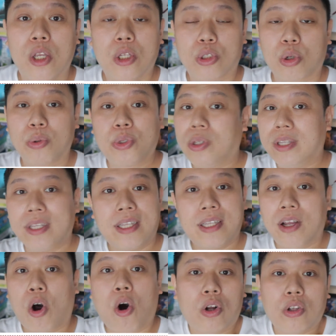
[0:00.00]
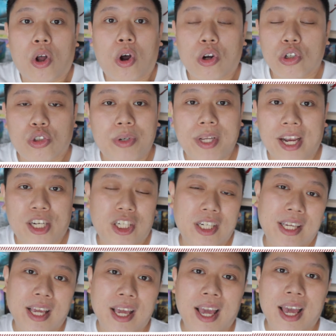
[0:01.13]
So all 3
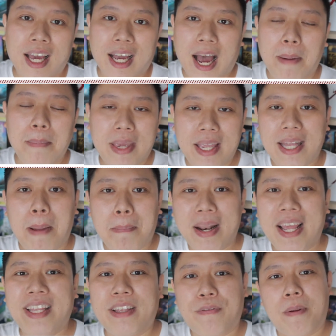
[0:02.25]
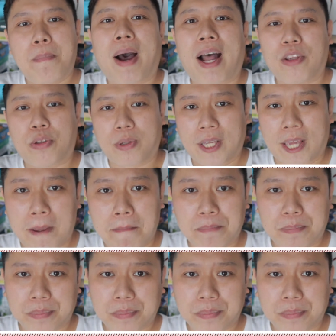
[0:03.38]
actually come in and play a different part to the game.